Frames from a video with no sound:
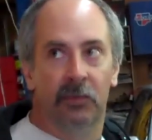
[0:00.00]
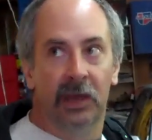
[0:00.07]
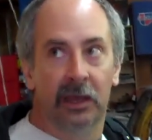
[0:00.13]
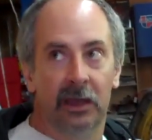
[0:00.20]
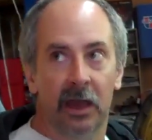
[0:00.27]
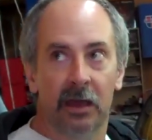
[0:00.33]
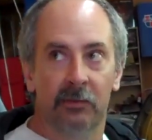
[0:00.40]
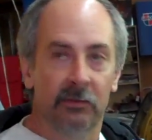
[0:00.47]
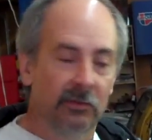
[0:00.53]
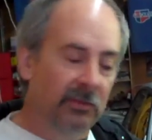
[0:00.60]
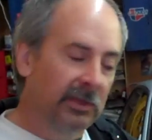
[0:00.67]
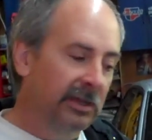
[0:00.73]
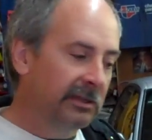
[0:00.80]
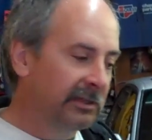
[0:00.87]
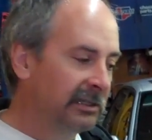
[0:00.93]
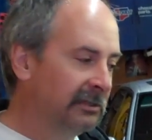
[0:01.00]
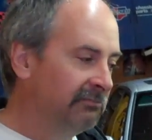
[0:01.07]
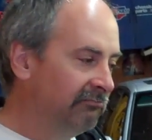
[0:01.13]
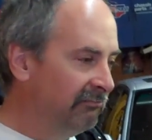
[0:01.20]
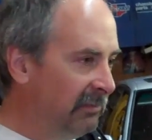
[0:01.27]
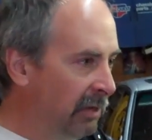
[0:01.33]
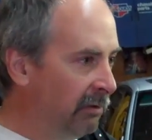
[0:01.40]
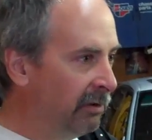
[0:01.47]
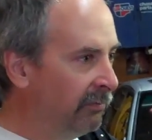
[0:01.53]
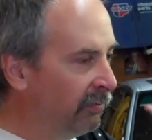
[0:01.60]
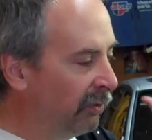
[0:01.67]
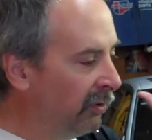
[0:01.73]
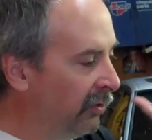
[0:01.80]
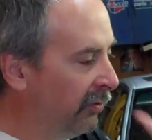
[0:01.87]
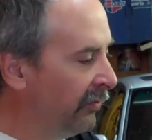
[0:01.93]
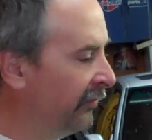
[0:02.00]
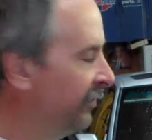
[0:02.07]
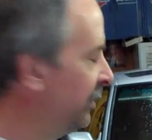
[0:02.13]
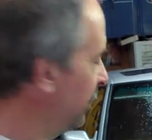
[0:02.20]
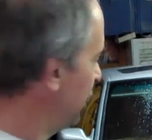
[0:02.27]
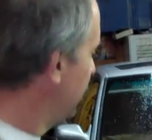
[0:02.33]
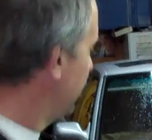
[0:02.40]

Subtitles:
pickup that's new and improved.